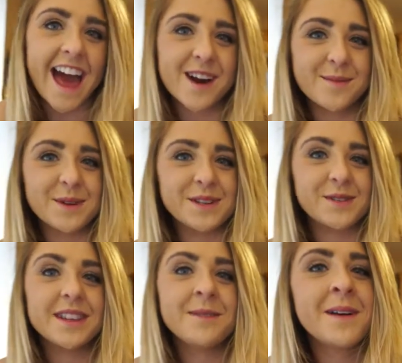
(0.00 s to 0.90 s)
I hope you
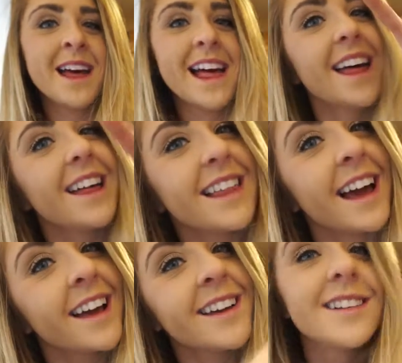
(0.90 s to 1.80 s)
enjoyed them.
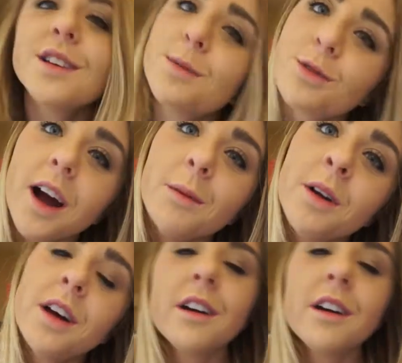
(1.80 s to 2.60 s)
Like, subscribe,